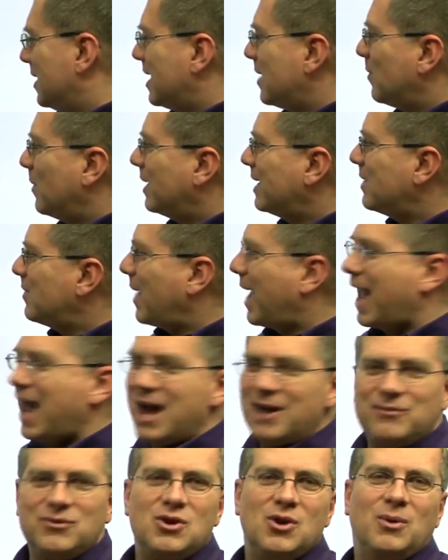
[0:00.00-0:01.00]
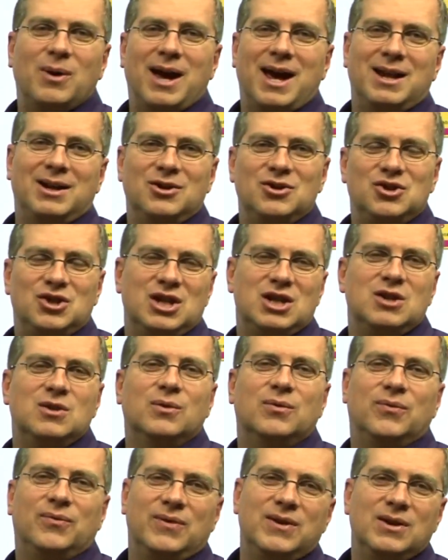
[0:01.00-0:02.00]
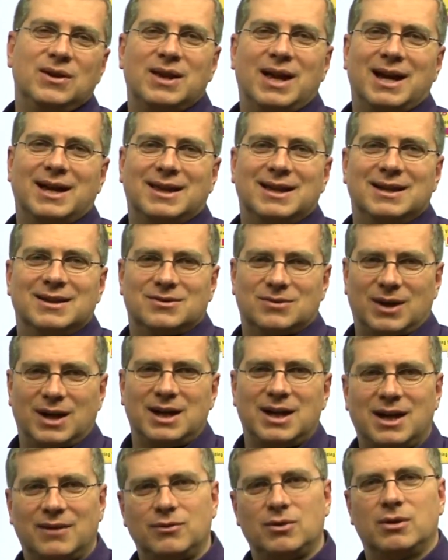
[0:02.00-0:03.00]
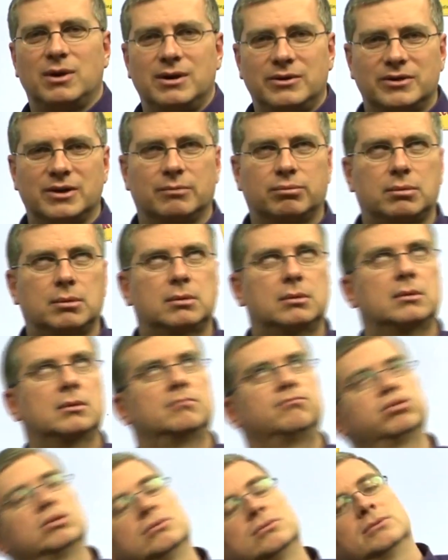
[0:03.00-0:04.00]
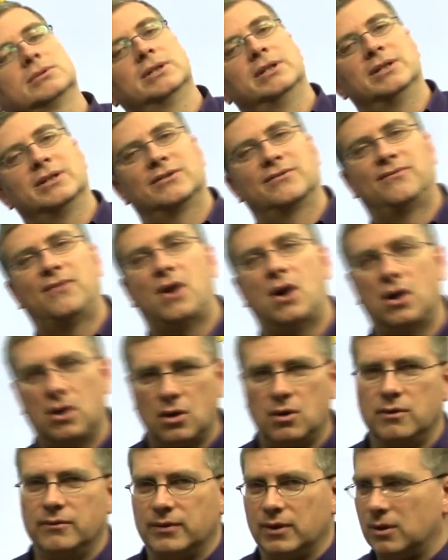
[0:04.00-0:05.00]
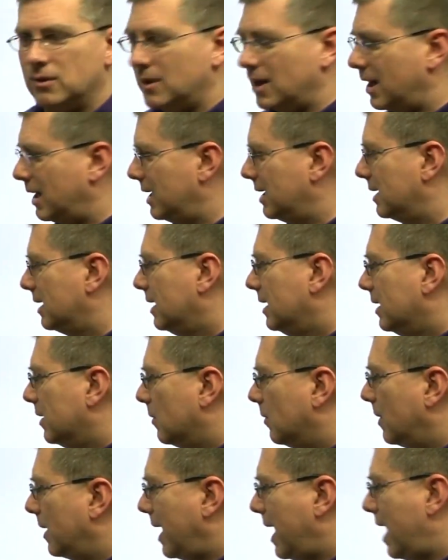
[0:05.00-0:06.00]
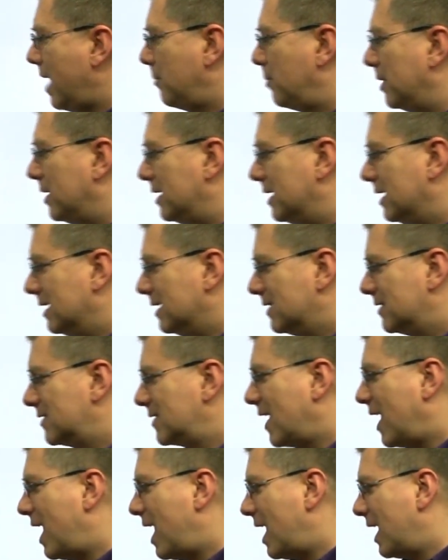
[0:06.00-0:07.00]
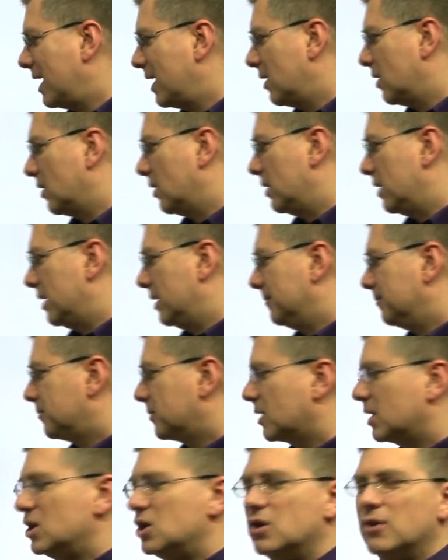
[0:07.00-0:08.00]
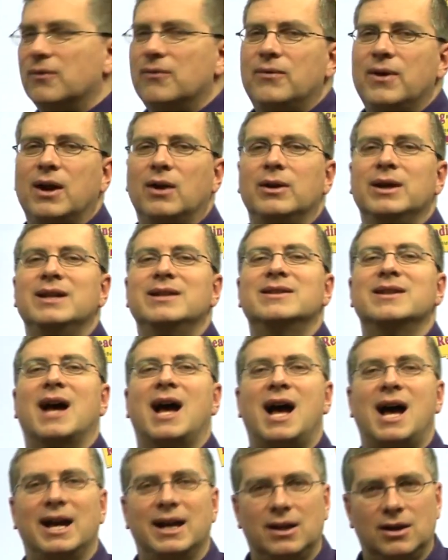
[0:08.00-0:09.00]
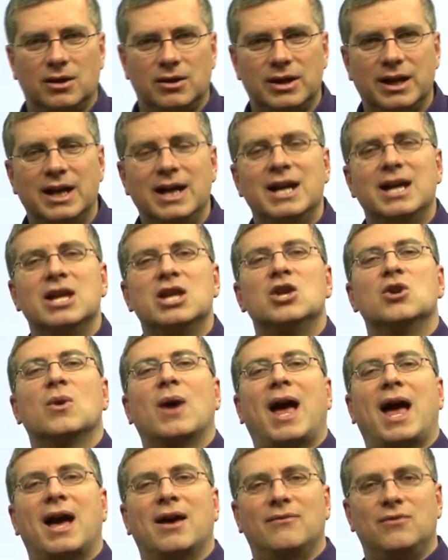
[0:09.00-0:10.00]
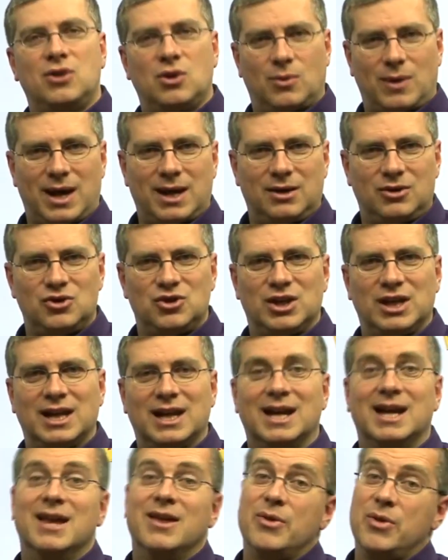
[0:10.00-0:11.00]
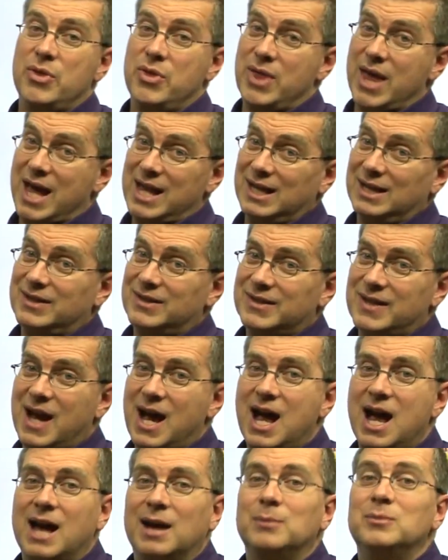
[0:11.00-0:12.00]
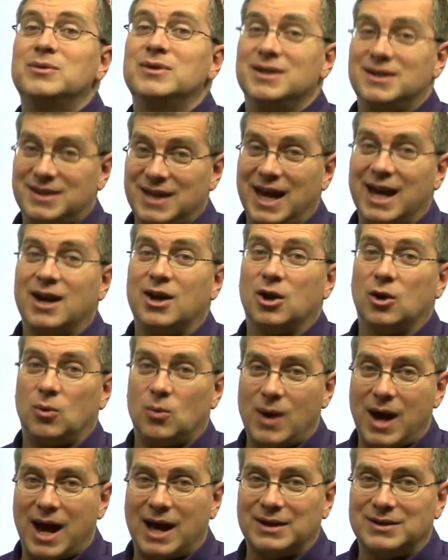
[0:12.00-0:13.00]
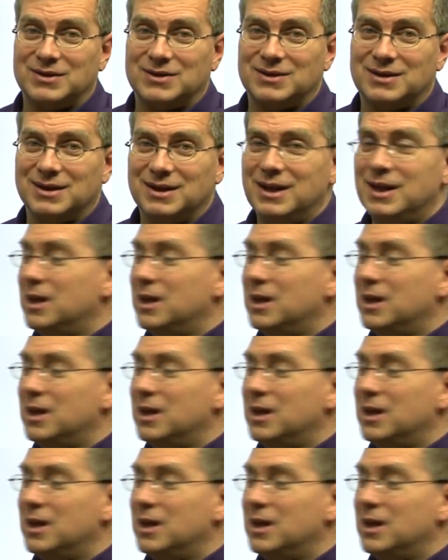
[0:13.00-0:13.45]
When you have no energy, you feel like this, right? You have no energy, you just fall over, right? What happened? Tired. You're very tired. You have no energy. Then it's time to take a rest.